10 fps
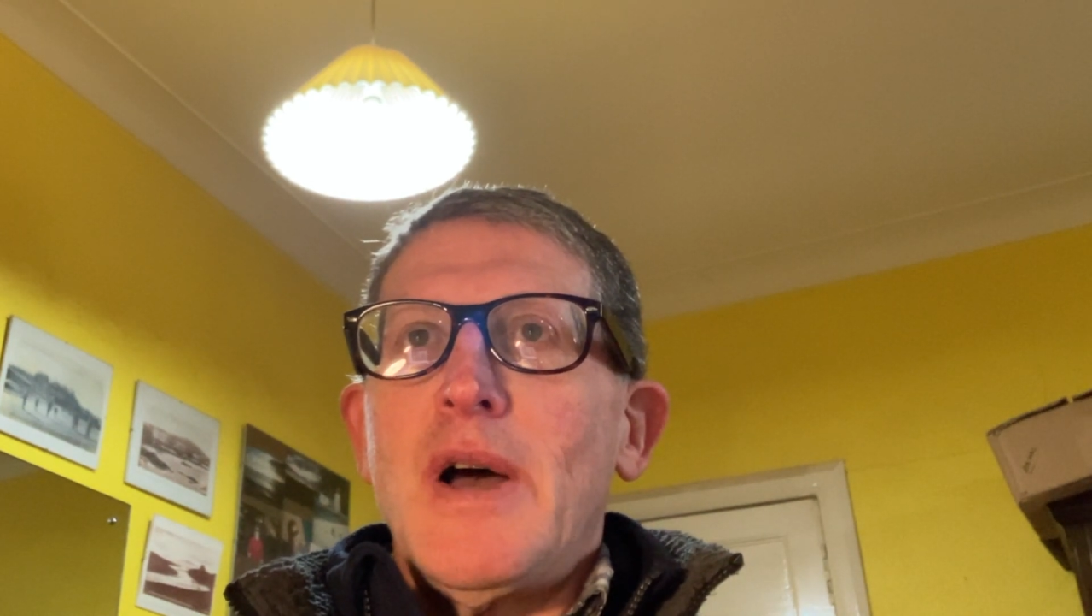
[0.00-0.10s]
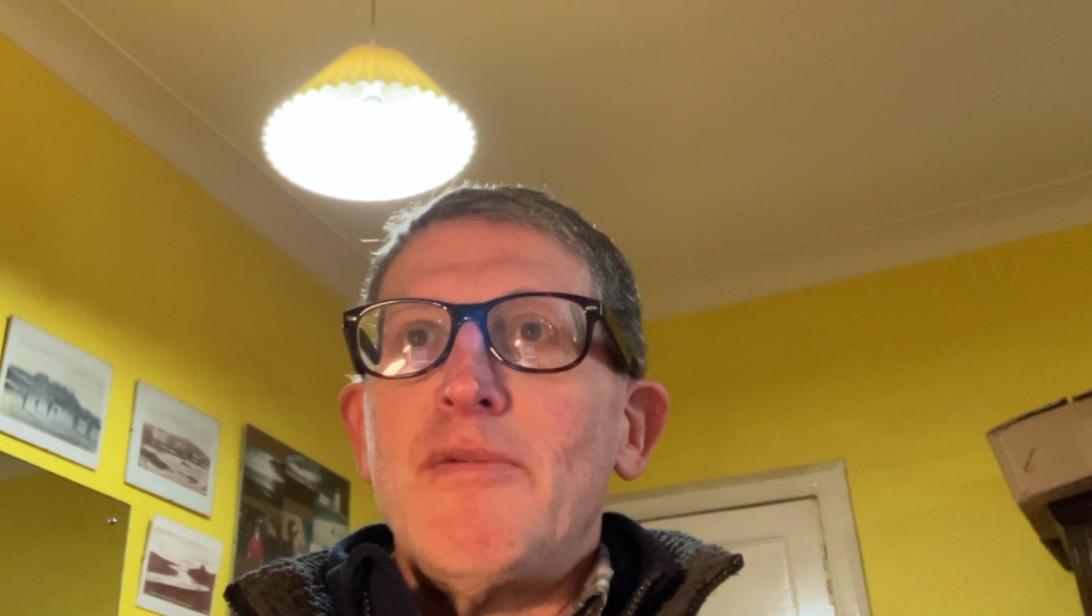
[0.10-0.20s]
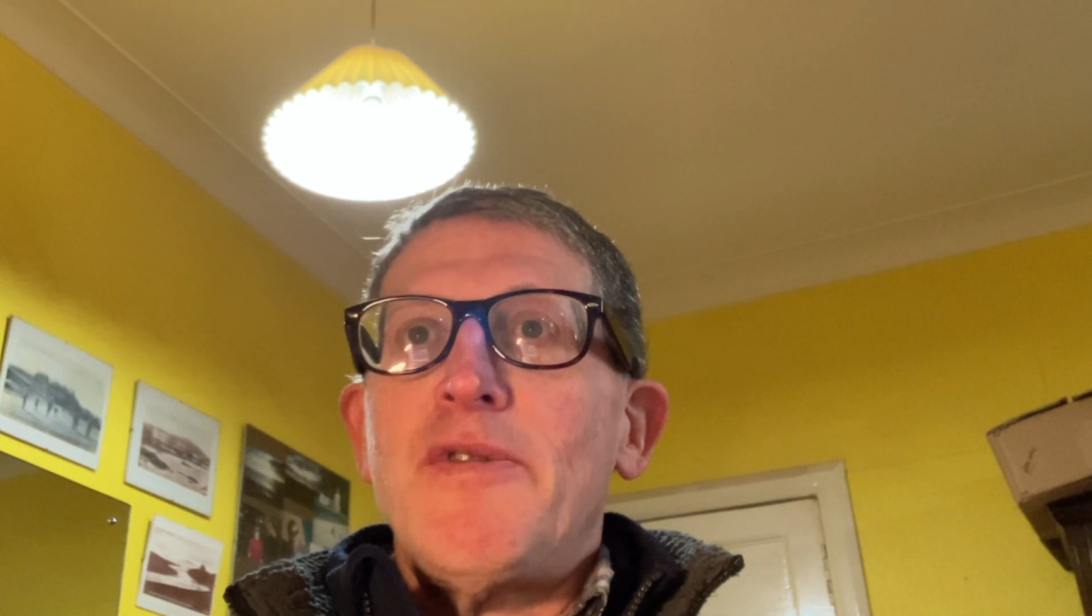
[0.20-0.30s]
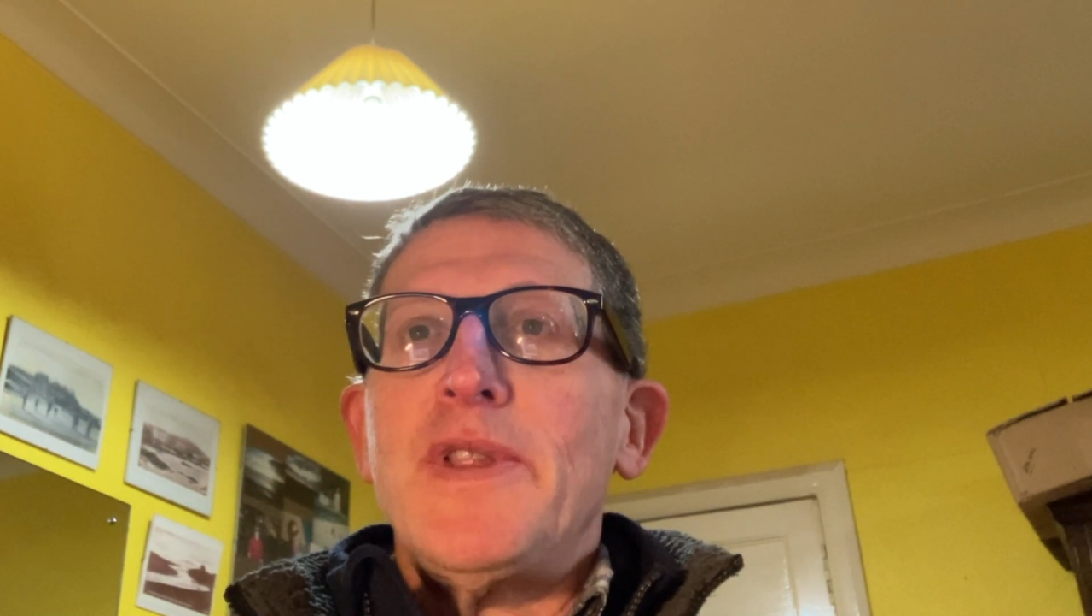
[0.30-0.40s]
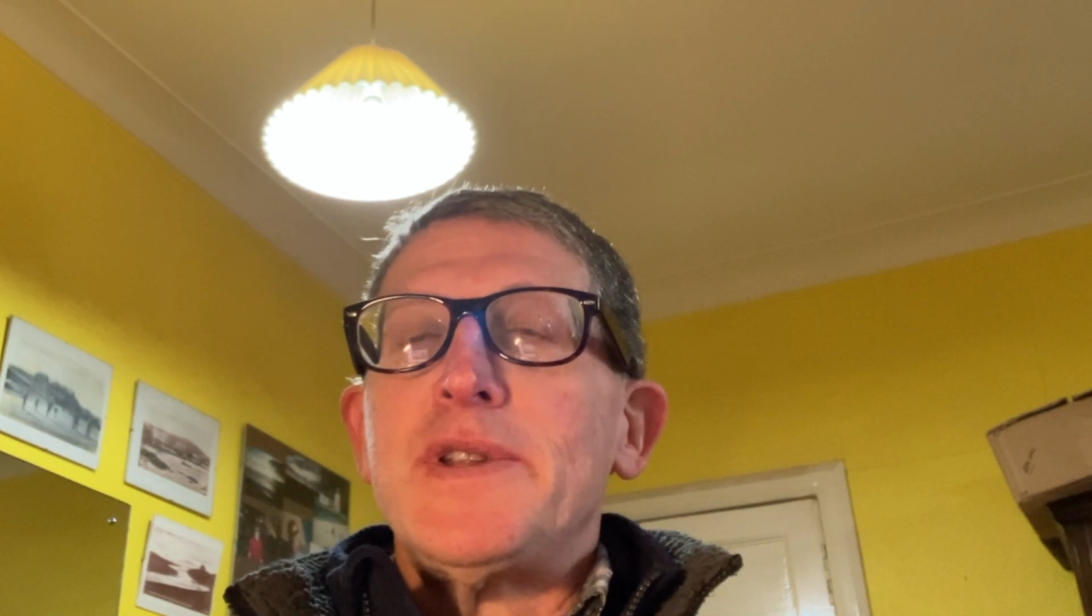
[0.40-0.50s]

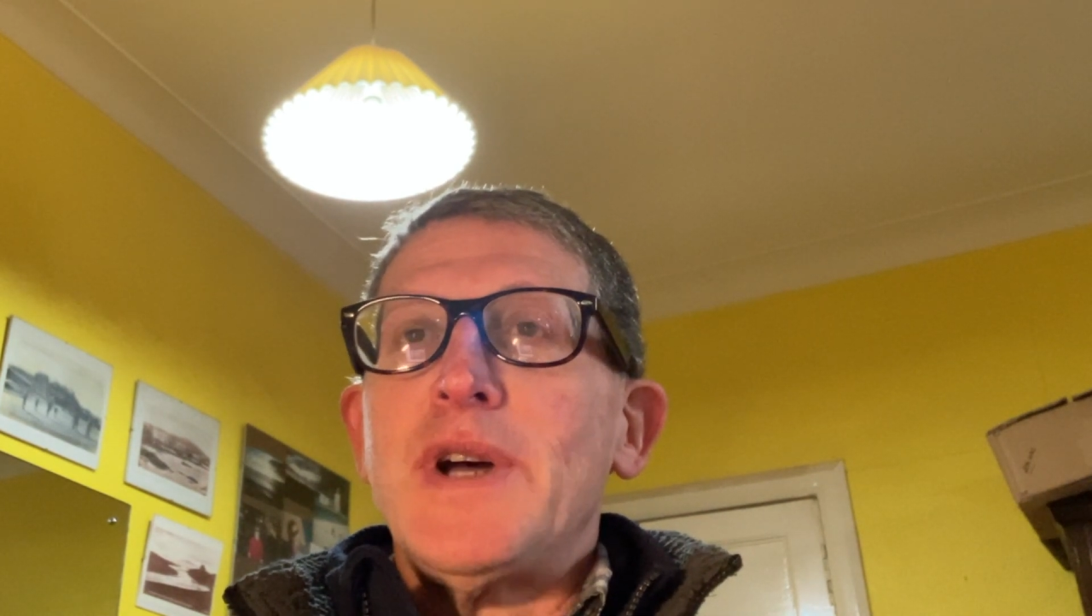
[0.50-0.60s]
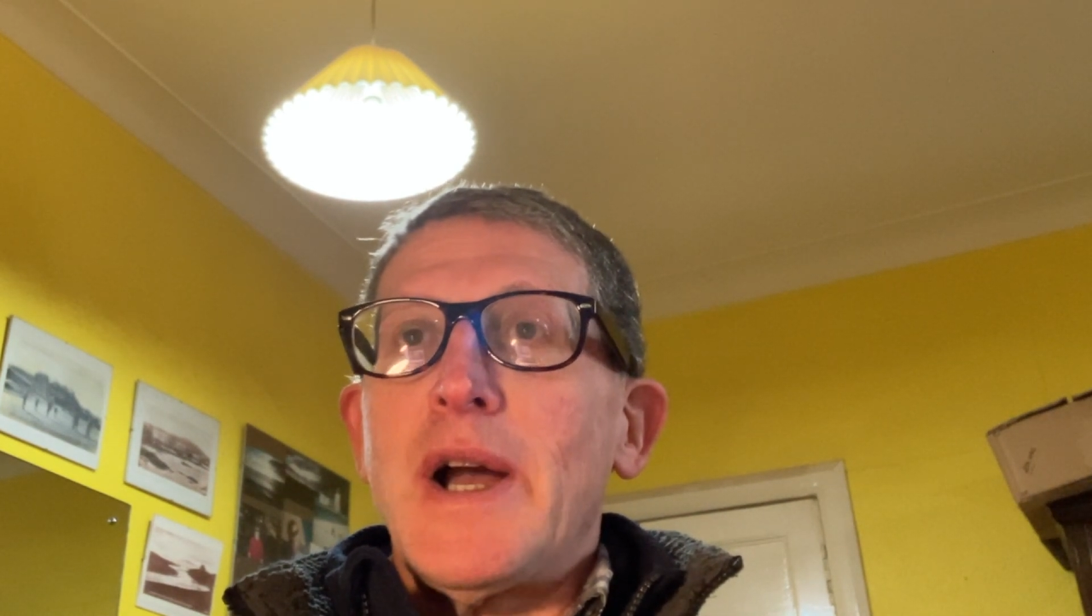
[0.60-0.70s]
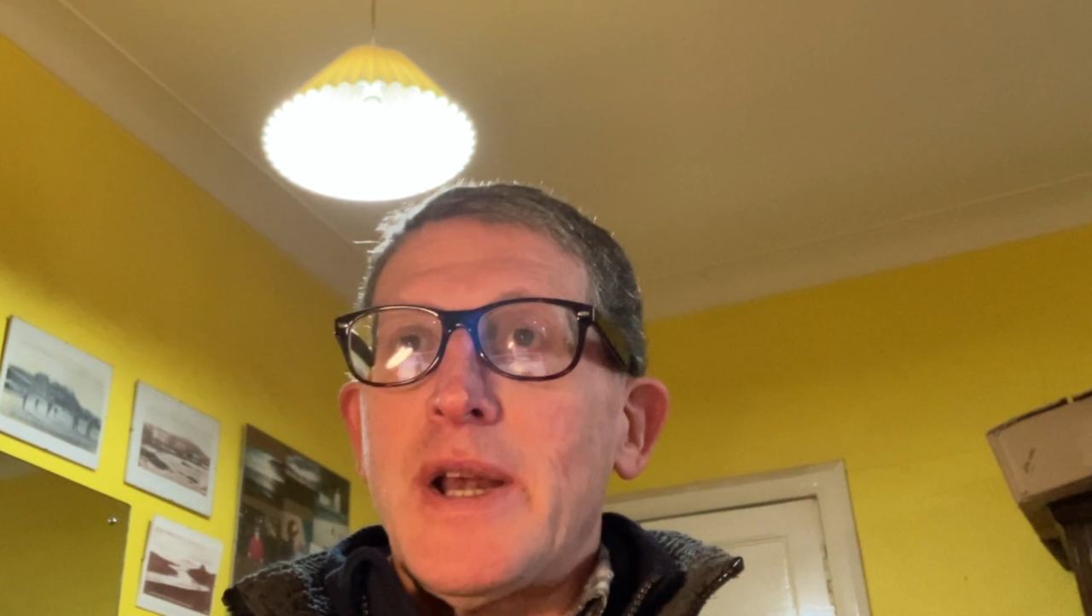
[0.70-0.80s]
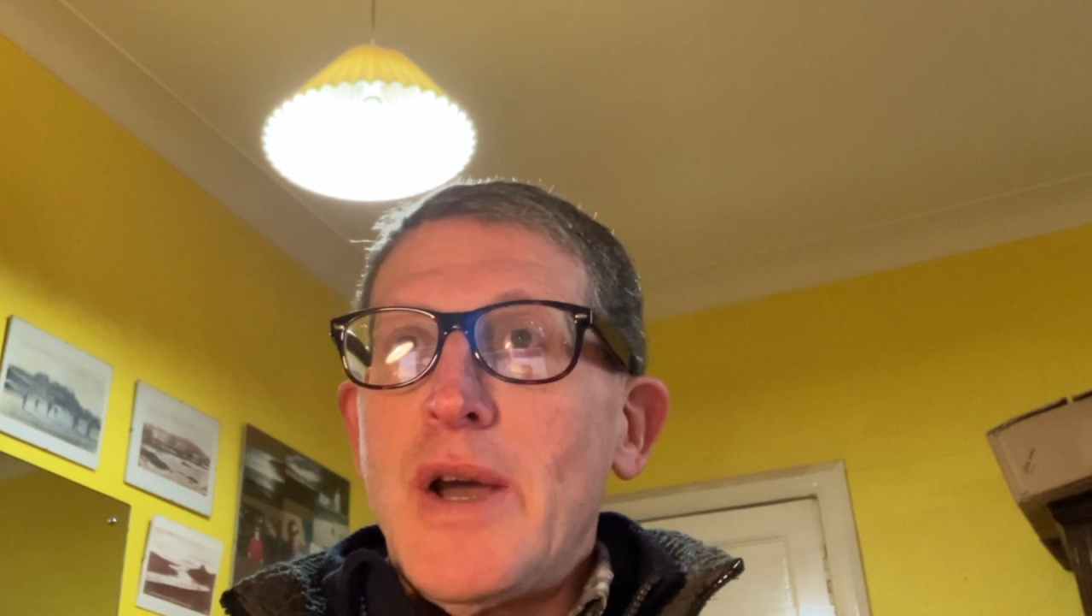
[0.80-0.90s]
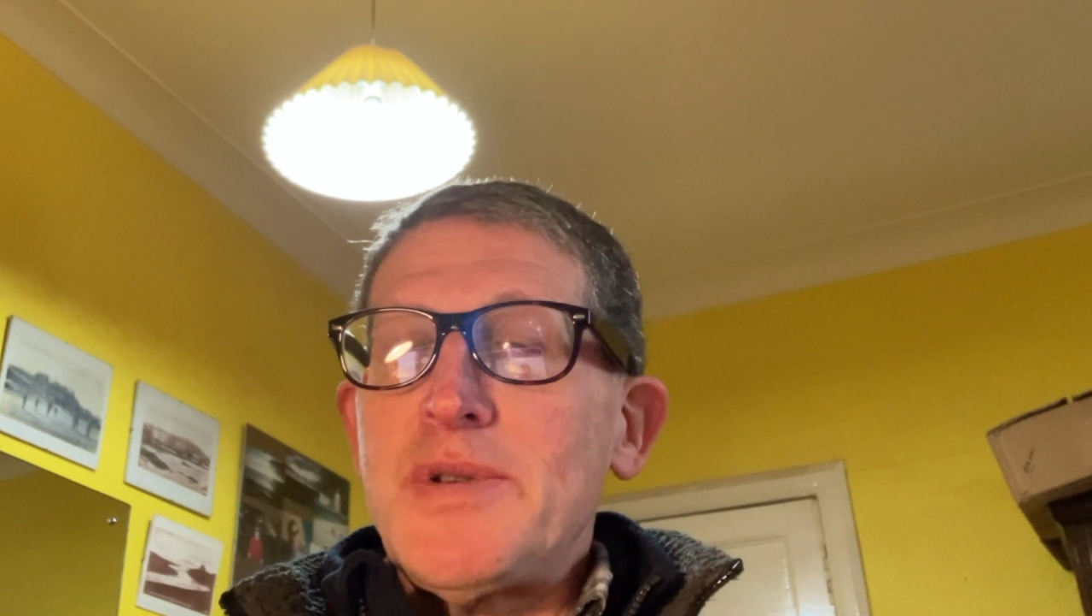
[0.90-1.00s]
for the
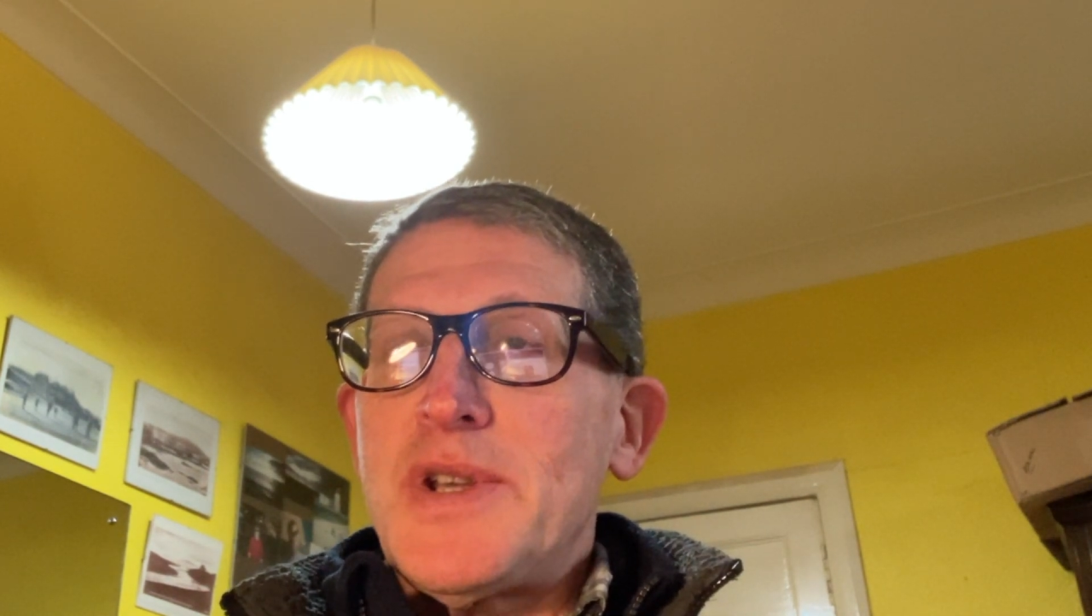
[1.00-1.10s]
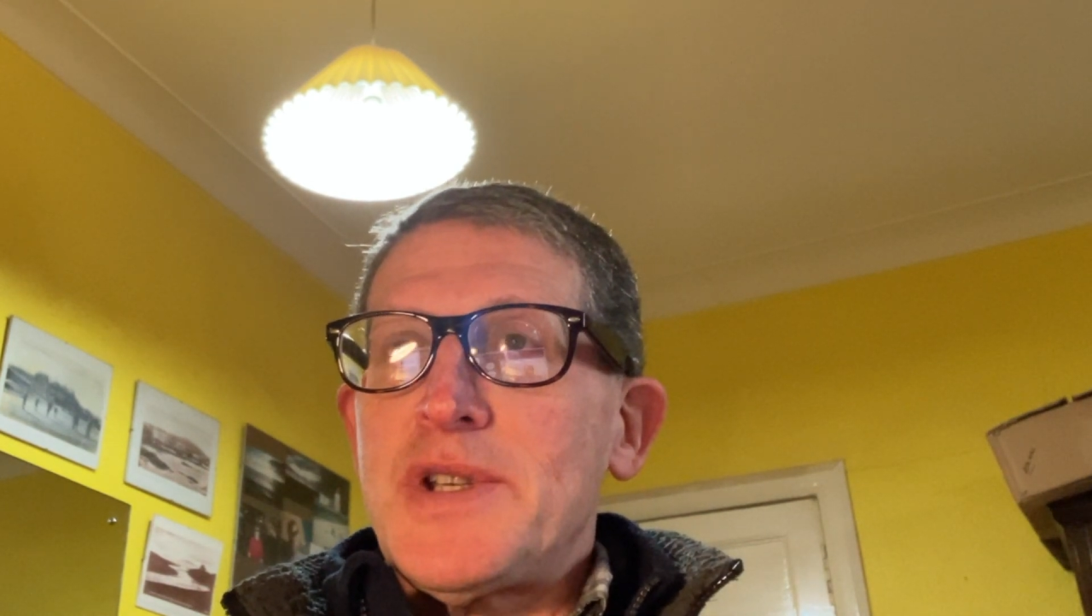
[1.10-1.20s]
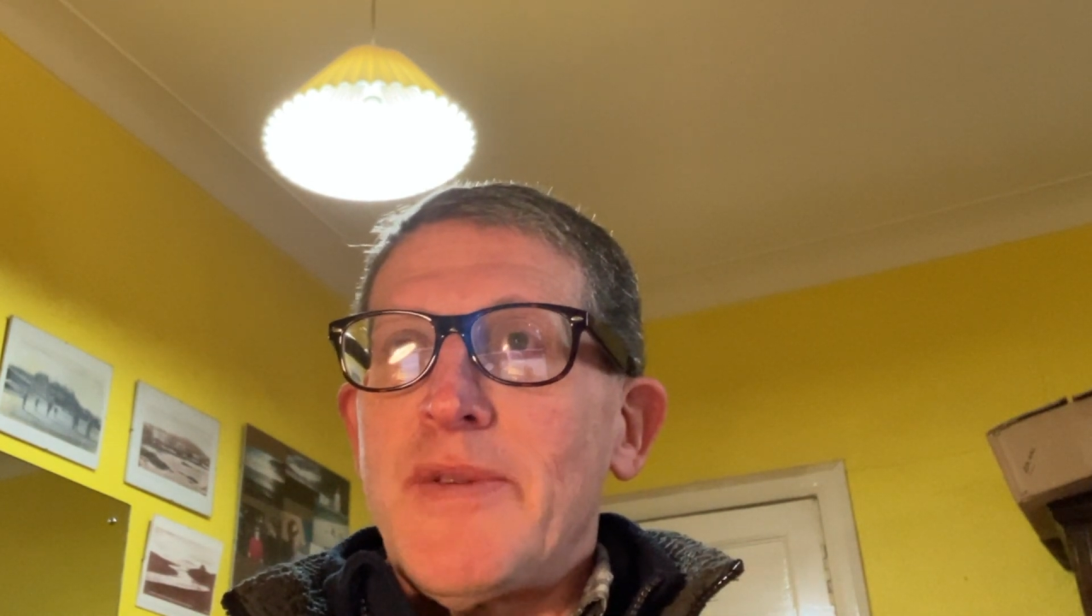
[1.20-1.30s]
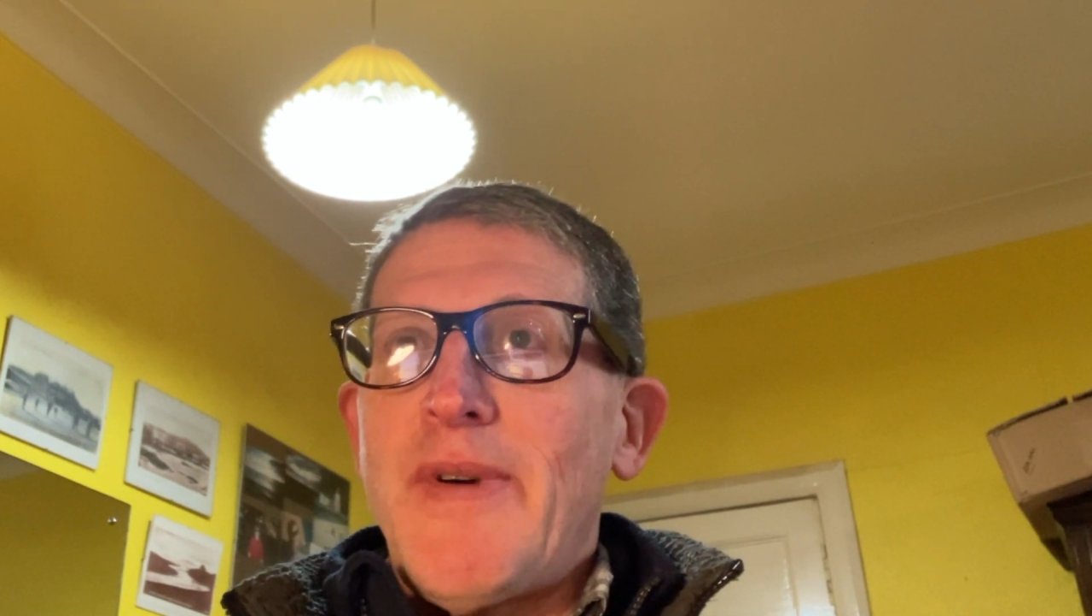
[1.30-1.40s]
diagnosis of